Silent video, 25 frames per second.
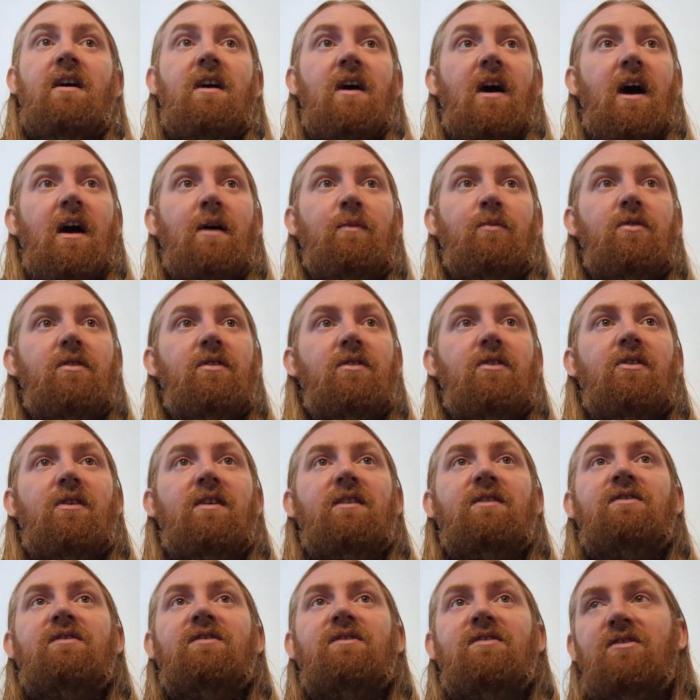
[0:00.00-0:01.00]
I'm going to go
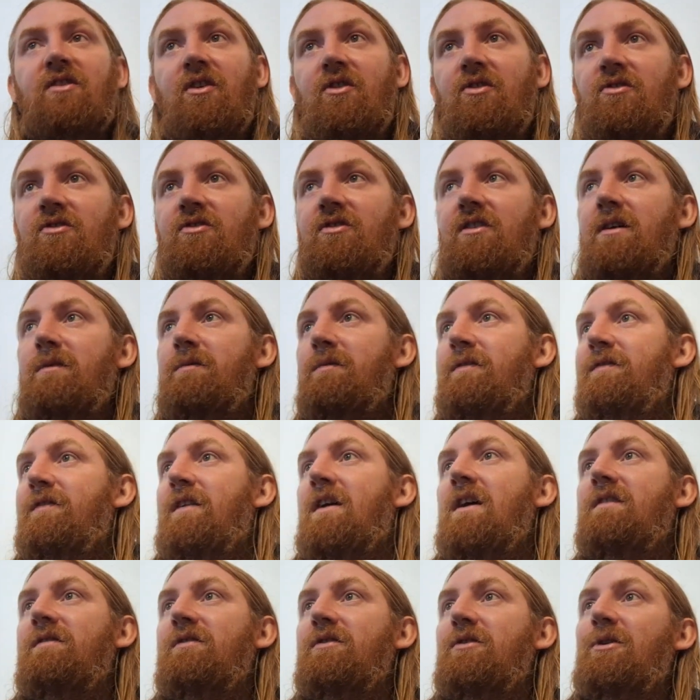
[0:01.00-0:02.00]
get stoned. I'm a
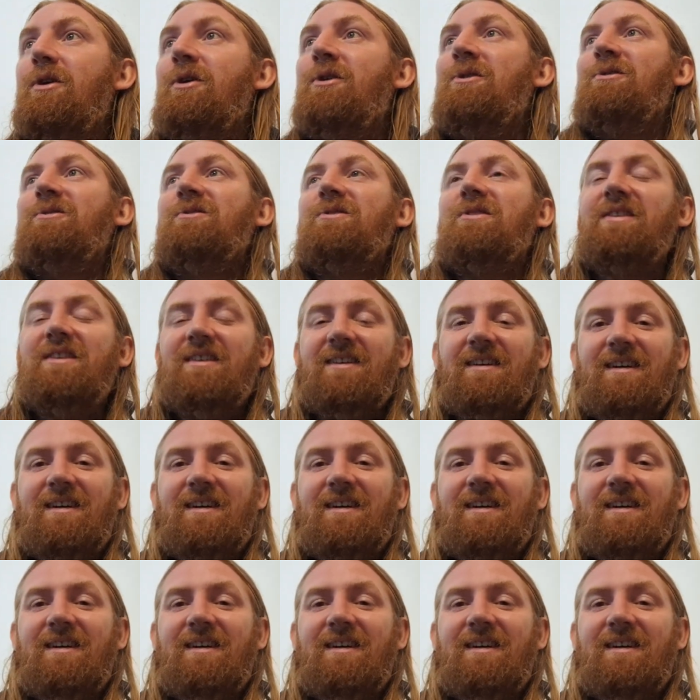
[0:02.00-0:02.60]
5-year-old.